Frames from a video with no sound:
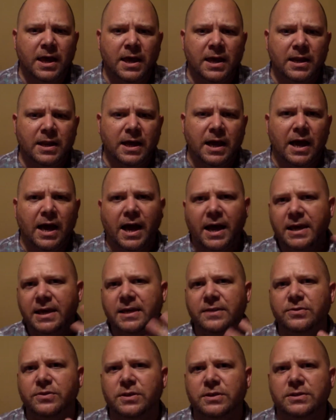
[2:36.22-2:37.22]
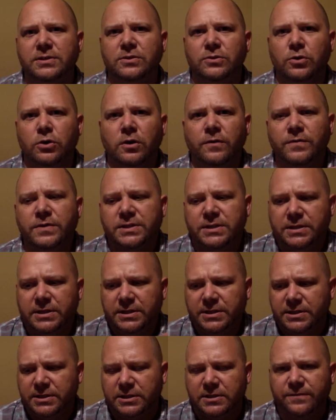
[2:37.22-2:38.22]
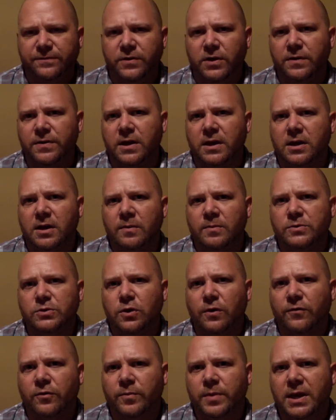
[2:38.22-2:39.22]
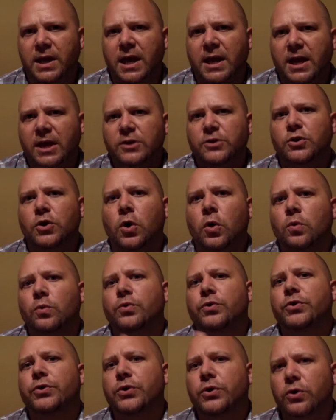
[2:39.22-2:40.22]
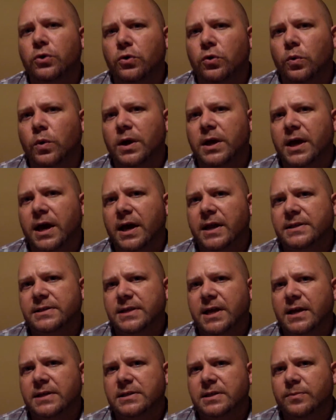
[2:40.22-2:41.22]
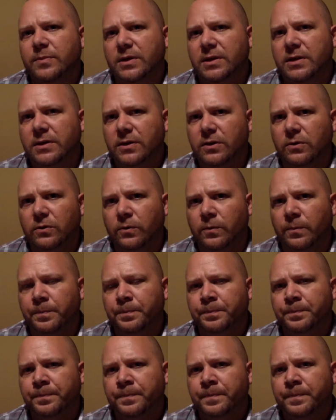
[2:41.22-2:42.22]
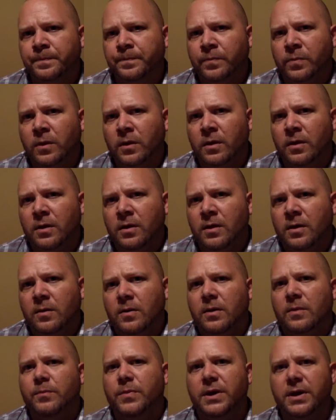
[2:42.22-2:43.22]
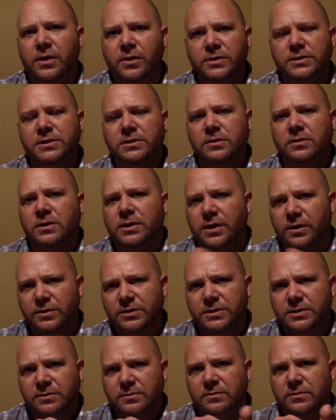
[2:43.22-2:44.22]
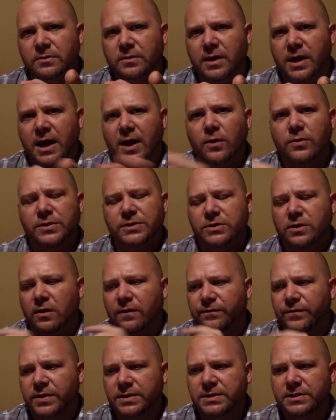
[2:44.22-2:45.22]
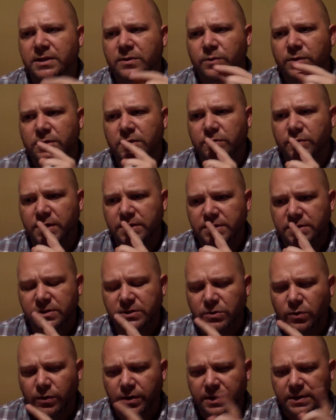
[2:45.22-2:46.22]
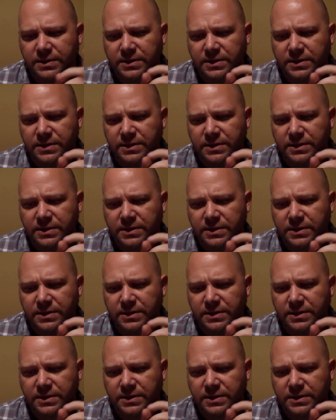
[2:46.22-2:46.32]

And I get this nervousness, this fear that comes over me, and I don't do what God is asking me to do. But here's how this all fits in with the rest of the story.